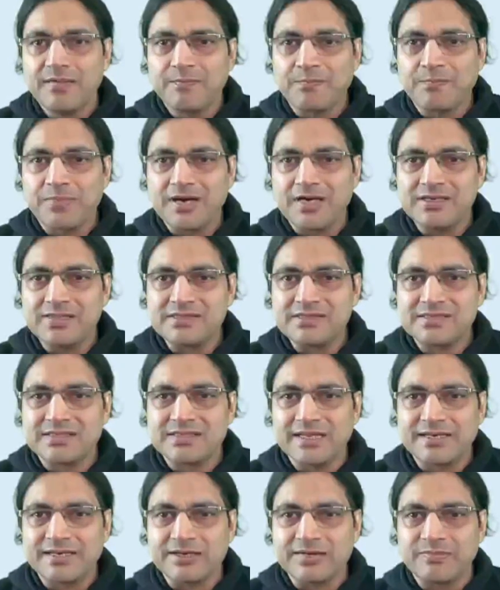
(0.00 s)
plus
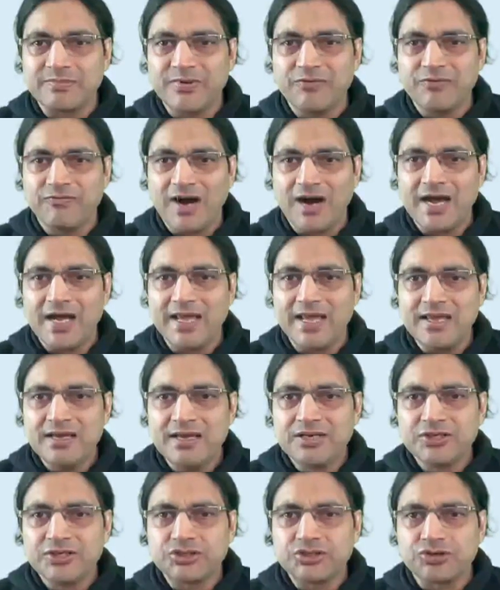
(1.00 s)
let it be y
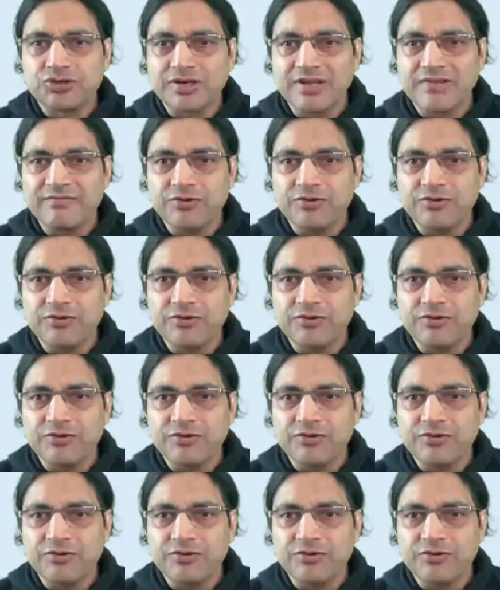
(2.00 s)
should give